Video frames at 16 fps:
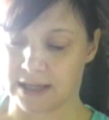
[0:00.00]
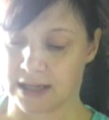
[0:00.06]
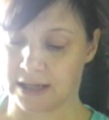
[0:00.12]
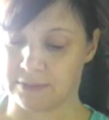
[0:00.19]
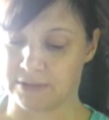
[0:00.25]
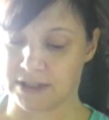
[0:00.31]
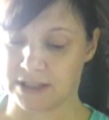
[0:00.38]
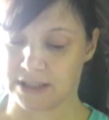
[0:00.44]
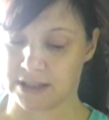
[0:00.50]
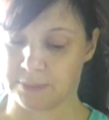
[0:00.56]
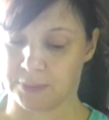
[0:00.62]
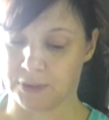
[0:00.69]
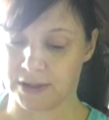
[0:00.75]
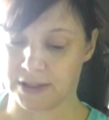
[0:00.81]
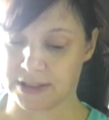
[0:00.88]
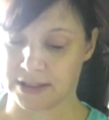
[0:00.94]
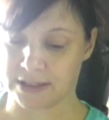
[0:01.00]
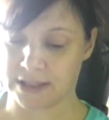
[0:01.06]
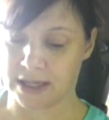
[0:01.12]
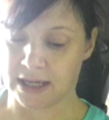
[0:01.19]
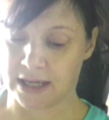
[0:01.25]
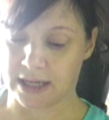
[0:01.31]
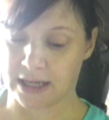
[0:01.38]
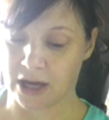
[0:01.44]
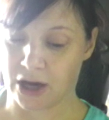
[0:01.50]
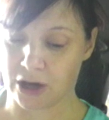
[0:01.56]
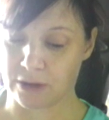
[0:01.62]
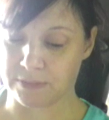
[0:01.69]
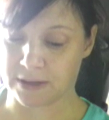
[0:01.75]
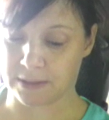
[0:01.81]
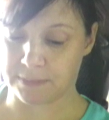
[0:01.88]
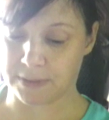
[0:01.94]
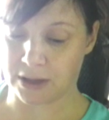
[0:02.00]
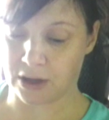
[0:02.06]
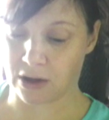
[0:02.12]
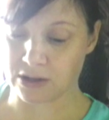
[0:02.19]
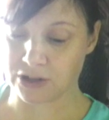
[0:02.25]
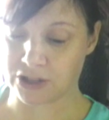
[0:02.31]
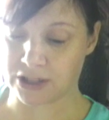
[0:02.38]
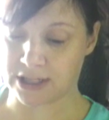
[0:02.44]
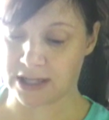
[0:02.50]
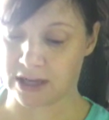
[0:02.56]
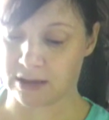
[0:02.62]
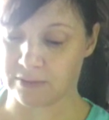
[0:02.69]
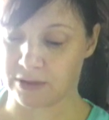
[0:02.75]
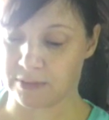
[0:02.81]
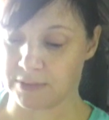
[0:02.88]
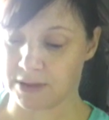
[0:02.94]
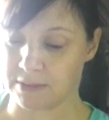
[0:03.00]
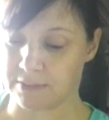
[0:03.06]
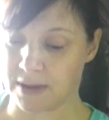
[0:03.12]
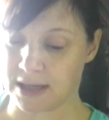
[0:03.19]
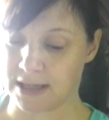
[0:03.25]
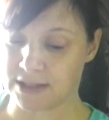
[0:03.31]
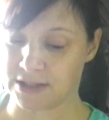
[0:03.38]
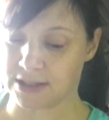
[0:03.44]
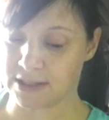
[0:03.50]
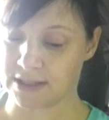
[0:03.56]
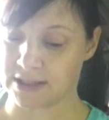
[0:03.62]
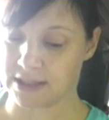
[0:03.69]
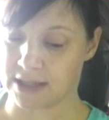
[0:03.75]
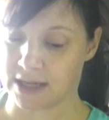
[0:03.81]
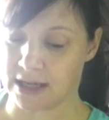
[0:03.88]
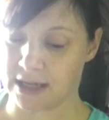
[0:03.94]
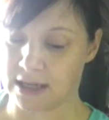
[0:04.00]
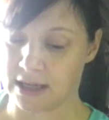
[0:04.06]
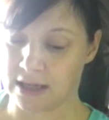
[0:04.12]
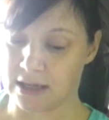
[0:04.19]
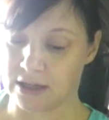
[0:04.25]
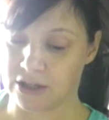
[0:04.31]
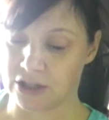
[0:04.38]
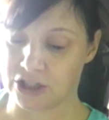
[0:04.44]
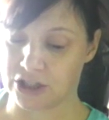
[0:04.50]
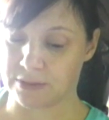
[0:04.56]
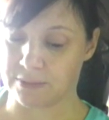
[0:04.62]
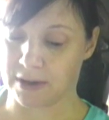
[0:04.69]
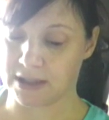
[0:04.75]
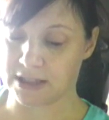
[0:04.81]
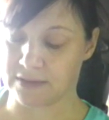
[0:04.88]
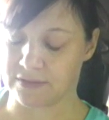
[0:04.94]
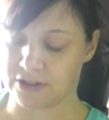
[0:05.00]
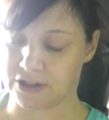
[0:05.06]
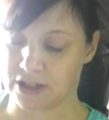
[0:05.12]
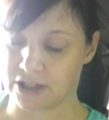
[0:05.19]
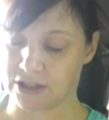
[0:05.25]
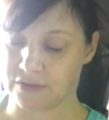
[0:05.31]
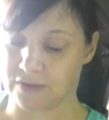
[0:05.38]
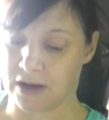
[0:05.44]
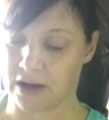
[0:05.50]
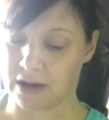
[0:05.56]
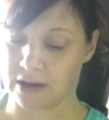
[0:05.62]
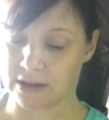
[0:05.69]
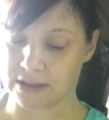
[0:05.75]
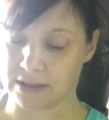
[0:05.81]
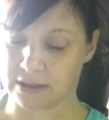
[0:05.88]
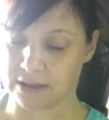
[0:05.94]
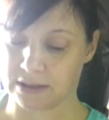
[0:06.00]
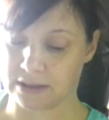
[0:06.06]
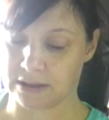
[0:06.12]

Danny was disappointed. He hoped that because she'd helped him at the maze yesterday, she might have a change of heart.